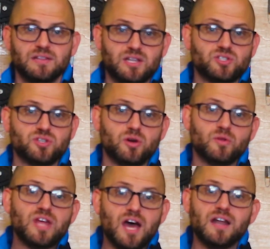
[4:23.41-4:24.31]
that
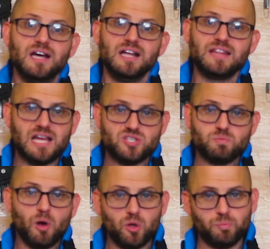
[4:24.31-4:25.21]
show that that
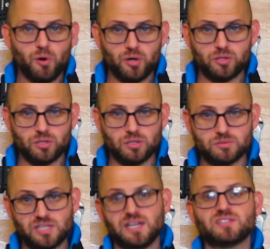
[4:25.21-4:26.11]
smaller
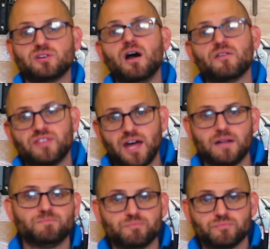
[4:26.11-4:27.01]
particle kicks off
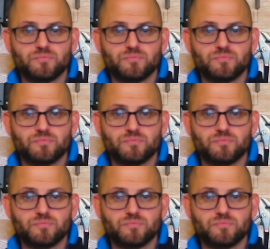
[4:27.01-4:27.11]
that,